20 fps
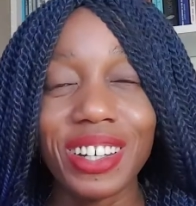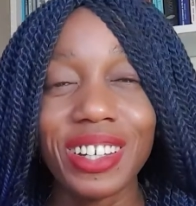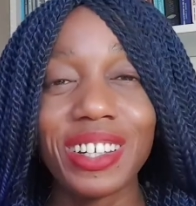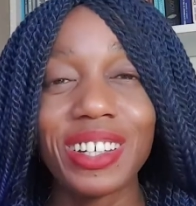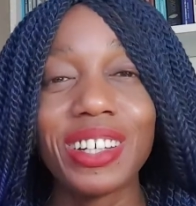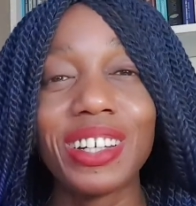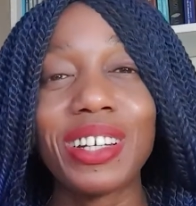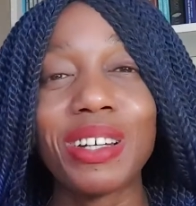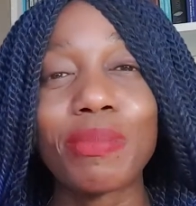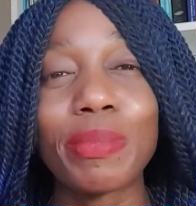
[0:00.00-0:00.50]

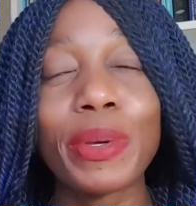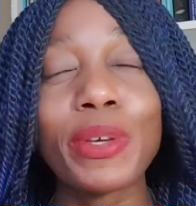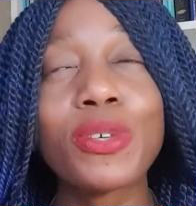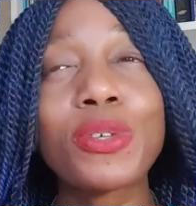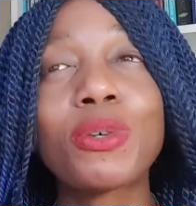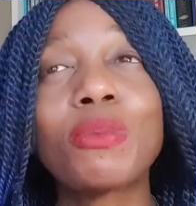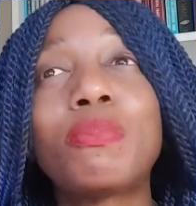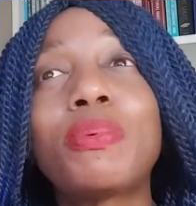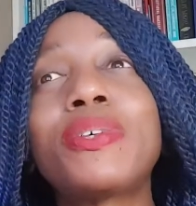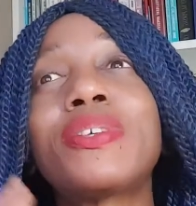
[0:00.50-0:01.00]
But you're
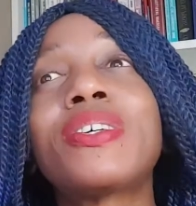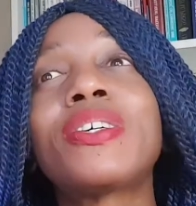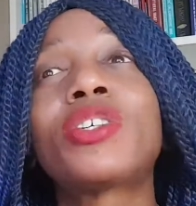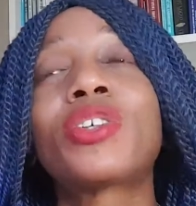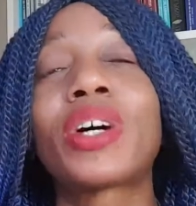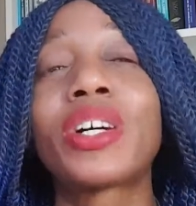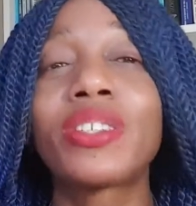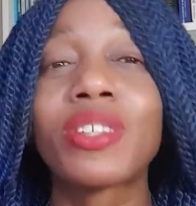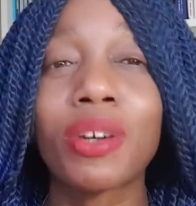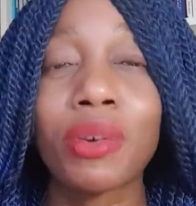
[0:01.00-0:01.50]
so busy
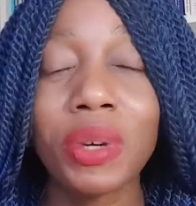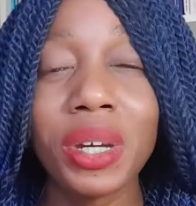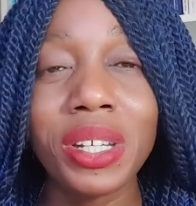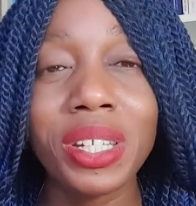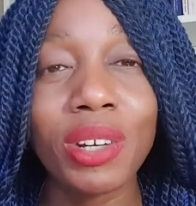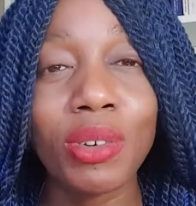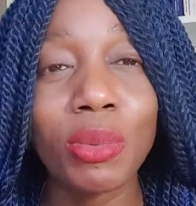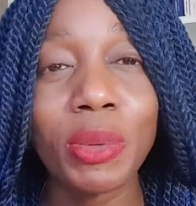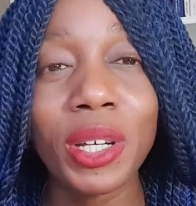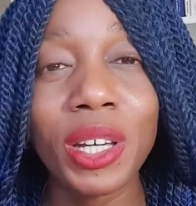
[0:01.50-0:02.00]
trying to
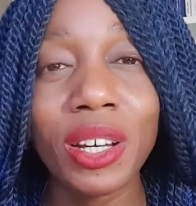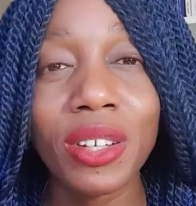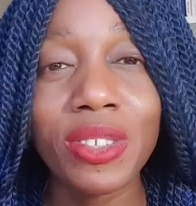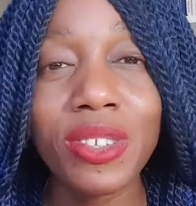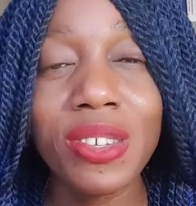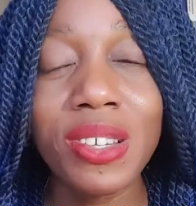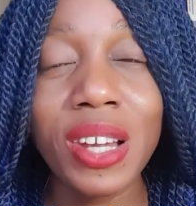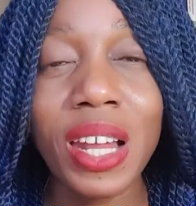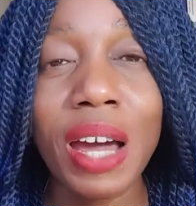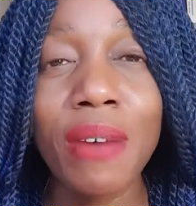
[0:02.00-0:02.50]
create everybody
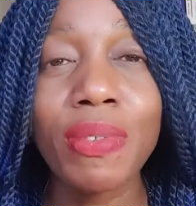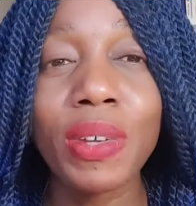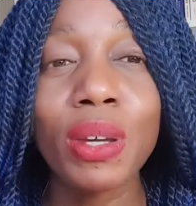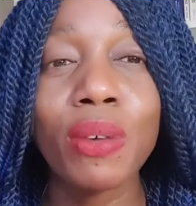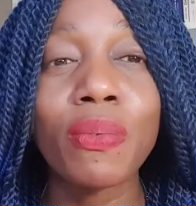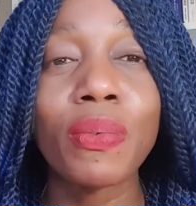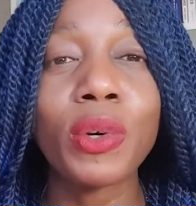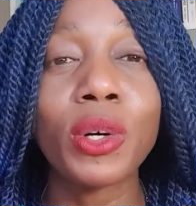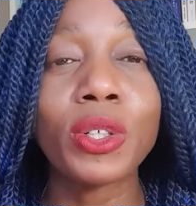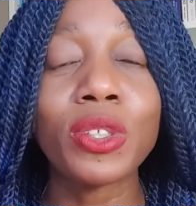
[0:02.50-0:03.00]
else's life that
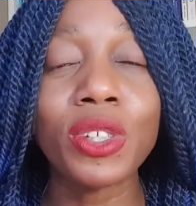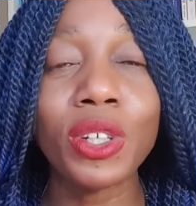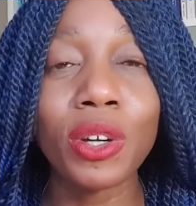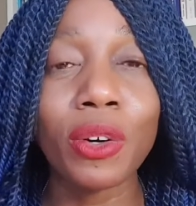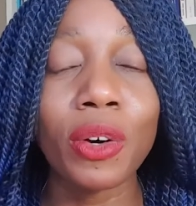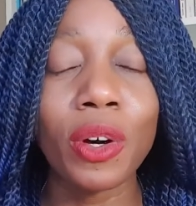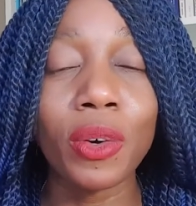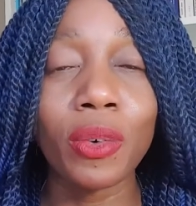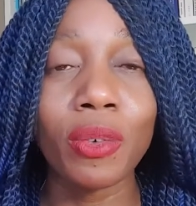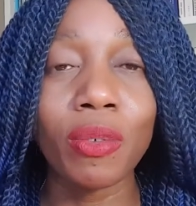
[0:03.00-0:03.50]
you've forgotten
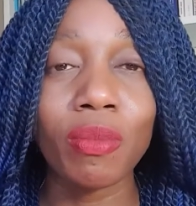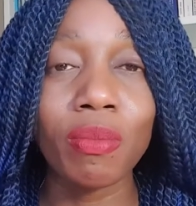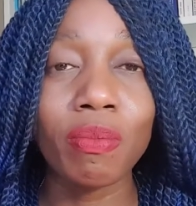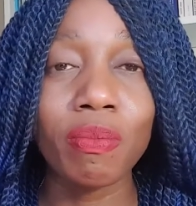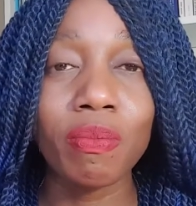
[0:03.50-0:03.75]
your own.